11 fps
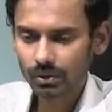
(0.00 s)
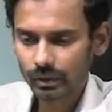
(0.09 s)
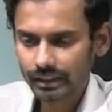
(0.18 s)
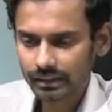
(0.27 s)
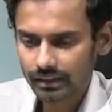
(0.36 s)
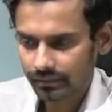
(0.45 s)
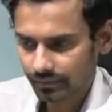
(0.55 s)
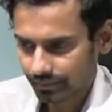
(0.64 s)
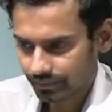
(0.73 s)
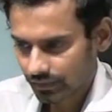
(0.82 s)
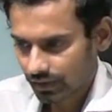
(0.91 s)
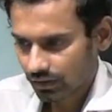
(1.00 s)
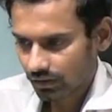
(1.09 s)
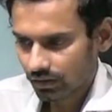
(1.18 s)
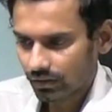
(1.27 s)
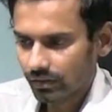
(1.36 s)
is,
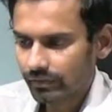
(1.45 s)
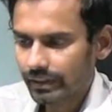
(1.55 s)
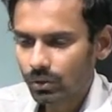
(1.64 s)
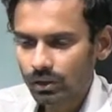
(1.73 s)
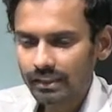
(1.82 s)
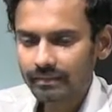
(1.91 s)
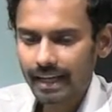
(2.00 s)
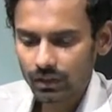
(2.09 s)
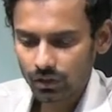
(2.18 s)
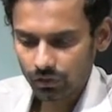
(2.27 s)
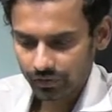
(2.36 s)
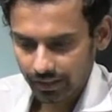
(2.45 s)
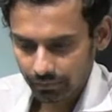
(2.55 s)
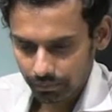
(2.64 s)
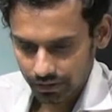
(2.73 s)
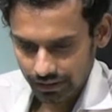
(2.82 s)
we know the value of 10%
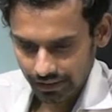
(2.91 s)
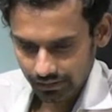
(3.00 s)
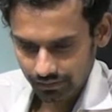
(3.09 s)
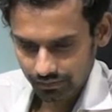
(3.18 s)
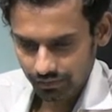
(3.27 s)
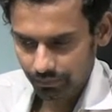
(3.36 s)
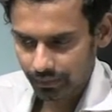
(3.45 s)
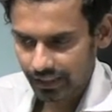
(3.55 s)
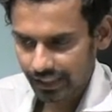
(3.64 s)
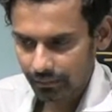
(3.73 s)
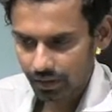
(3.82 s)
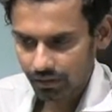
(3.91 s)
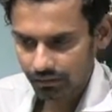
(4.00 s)
from the table.